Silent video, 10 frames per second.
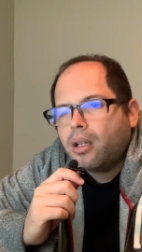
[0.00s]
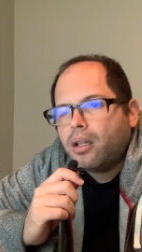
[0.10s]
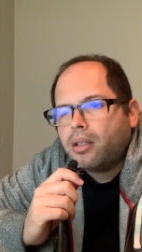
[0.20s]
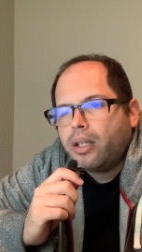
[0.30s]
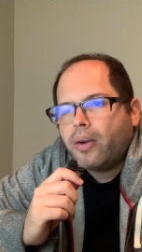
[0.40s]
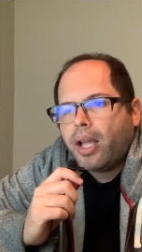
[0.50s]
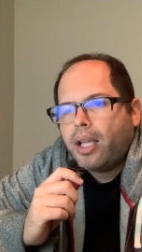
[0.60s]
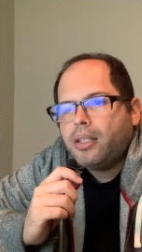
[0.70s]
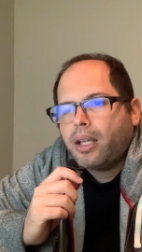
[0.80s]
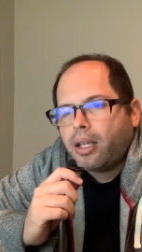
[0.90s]
Dear
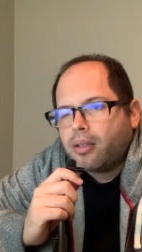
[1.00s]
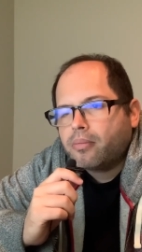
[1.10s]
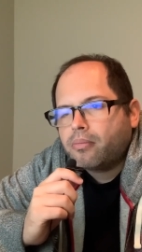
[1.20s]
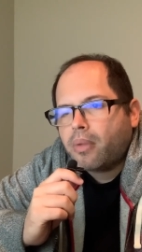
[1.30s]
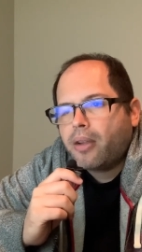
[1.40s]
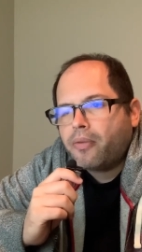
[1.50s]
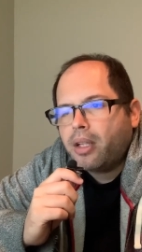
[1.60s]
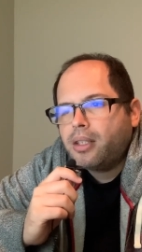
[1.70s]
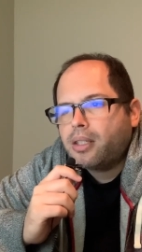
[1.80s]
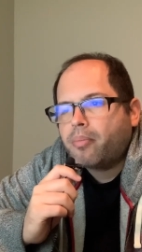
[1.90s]
AJ, my
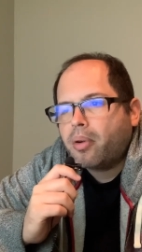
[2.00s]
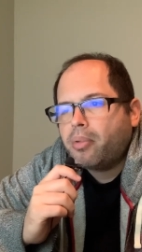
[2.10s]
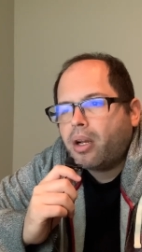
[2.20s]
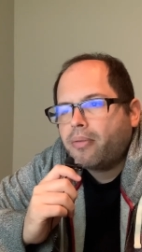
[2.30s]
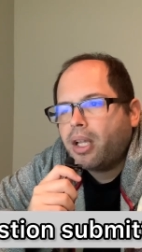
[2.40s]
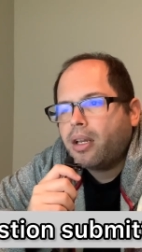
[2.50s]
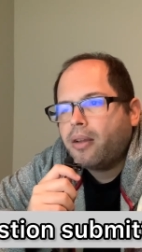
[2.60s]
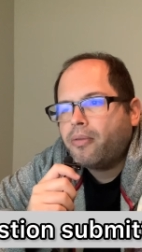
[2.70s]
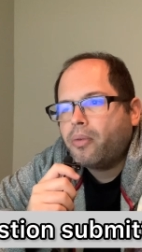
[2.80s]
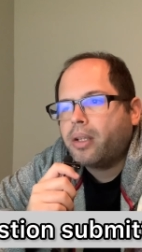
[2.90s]
friend is a popular vegan
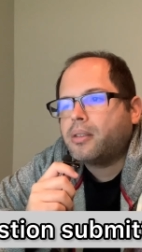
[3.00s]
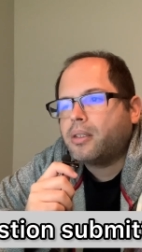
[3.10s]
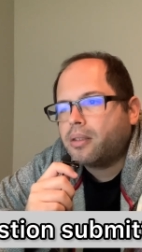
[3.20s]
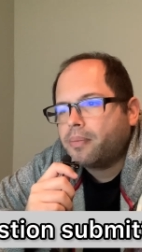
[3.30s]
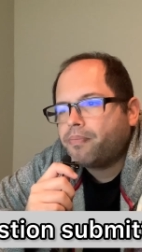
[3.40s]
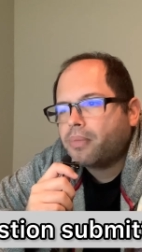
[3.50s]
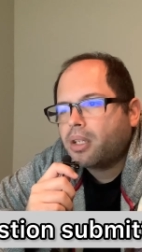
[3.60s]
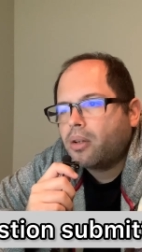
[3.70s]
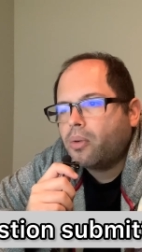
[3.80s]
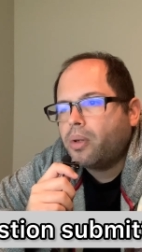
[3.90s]
influencer
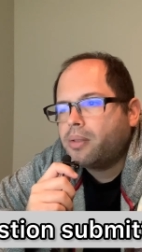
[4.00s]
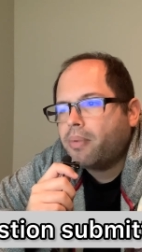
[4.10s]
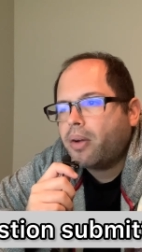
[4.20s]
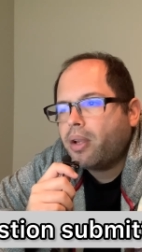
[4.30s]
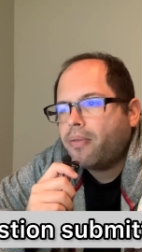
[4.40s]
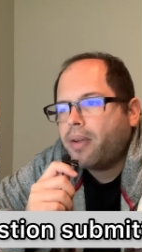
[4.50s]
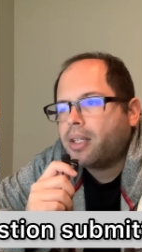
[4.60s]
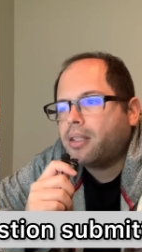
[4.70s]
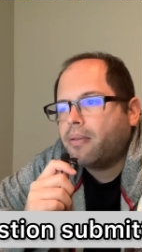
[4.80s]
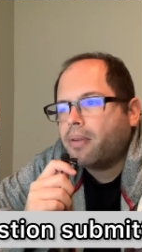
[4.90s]
who is very
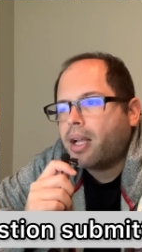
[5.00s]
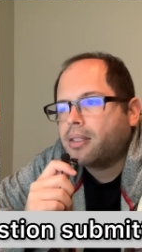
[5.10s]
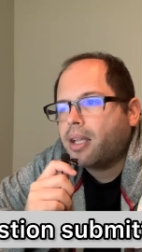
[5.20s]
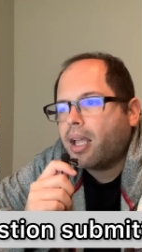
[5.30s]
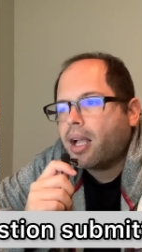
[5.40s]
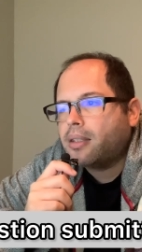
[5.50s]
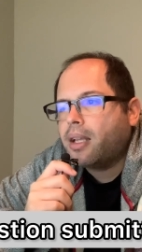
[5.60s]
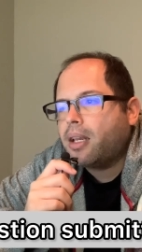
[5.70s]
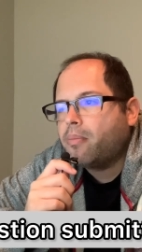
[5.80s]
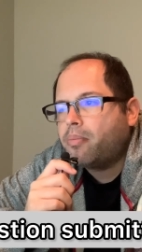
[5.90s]
effective at
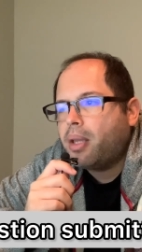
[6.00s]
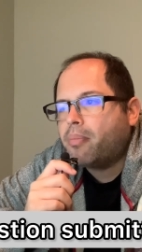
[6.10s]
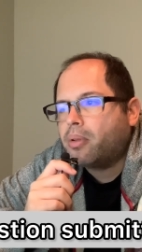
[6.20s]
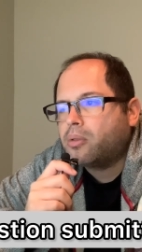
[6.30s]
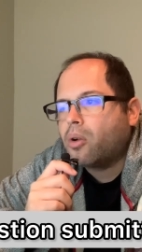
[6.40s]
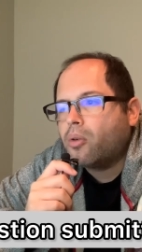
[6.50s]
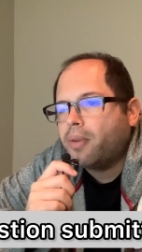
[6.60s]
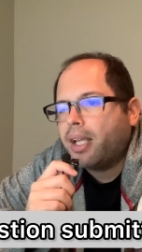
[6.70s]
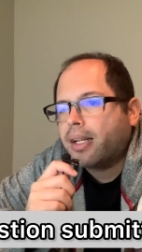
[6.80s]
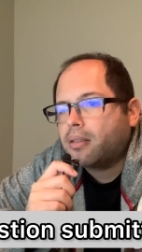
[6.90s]
getting people to go
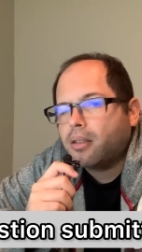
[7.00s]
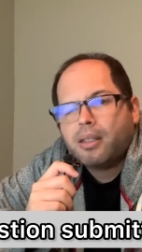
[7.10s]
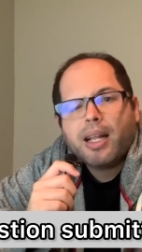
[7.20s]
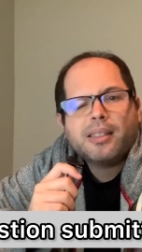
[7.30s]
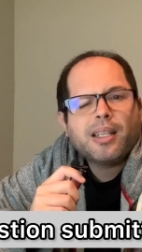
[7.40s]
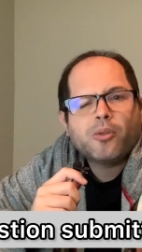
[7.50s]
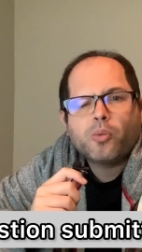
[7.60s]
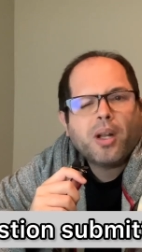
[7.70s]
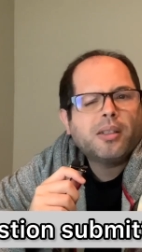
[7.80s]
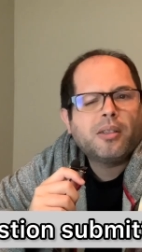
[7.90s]
vegan. That sounds
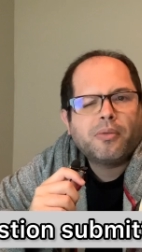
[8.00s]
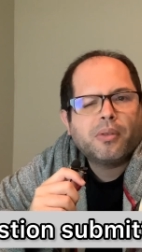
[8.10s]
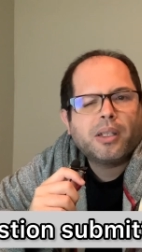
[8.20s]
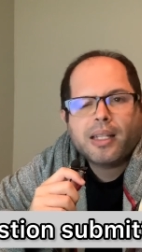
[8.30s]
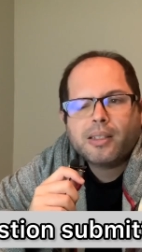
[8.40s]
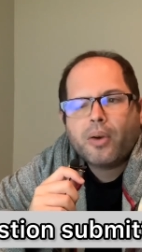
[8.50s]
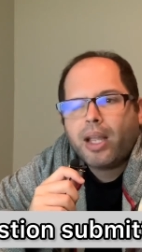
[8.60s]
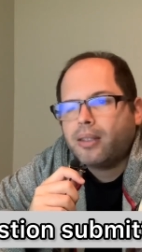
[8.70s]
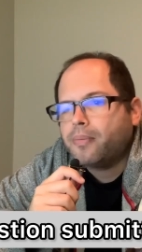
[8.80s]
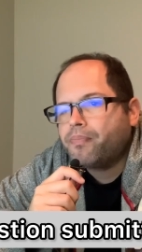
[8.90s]
wonderful. That's
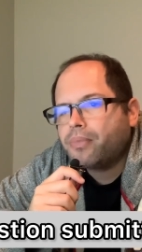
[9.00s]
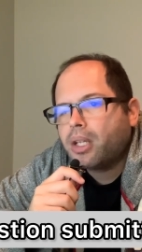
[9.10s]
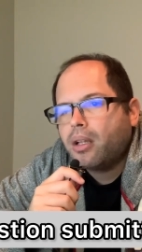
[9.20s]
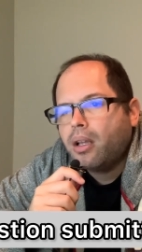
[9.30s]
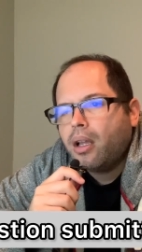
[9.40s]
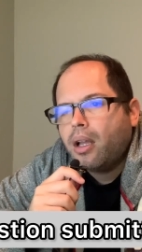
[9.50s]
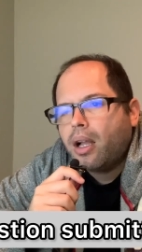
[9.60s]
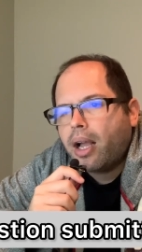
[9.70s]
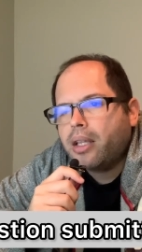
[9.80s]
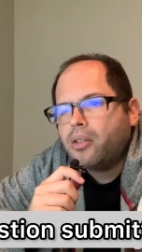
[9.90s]
great.
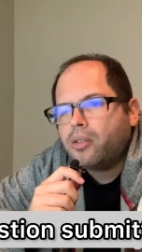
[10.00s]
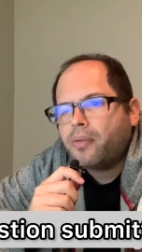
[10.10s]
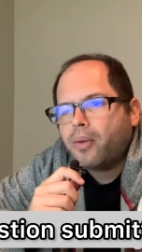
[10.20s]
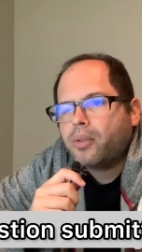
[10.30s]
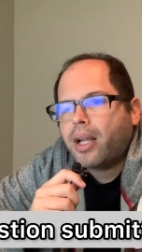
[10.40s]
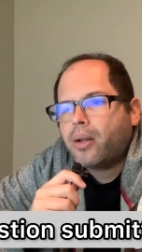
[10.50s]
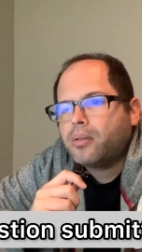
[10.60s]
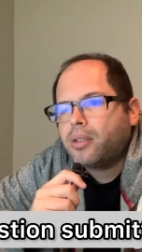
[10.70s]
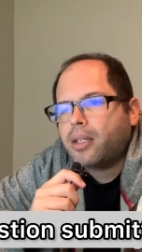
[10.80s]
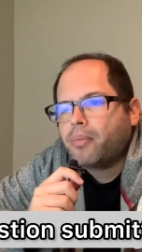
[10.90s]
I just found
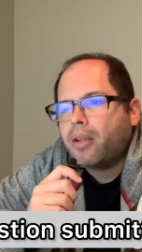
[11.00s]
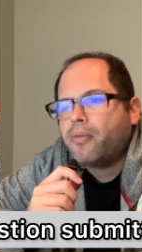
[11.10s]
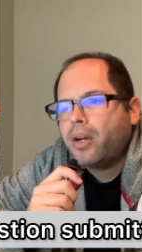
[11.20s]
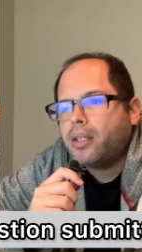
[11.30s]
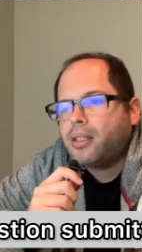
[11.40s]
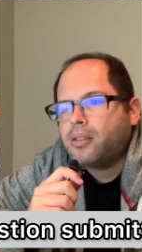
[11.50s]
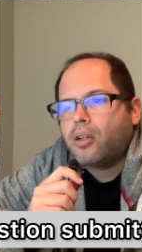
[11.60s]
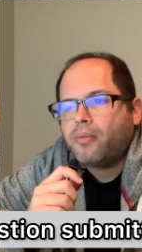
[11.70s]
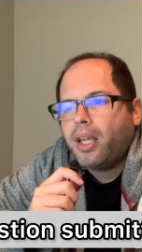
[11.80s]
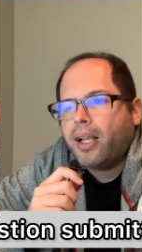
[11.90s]
out that my friend is
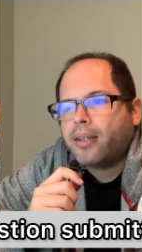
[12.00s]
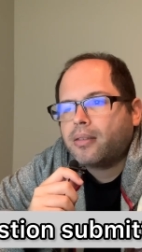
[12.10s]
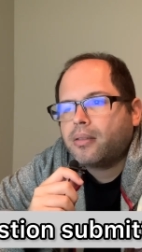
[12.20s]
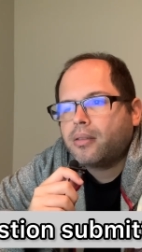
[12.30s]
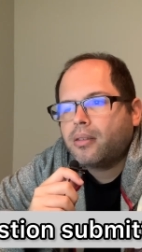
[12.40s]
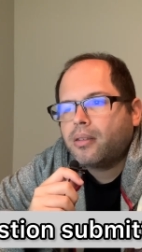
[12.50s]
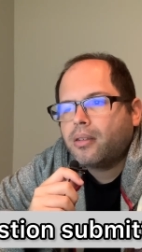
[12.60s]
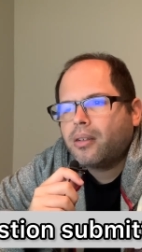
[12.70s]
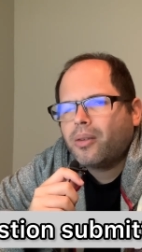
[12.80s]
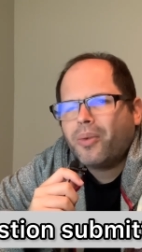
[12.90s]
not vegan.
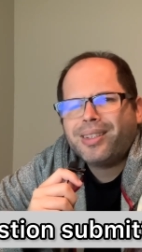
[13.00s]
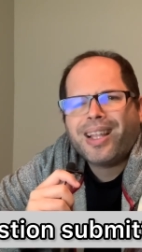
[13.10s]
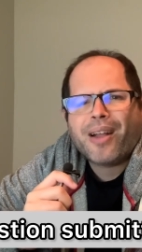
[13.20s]
What the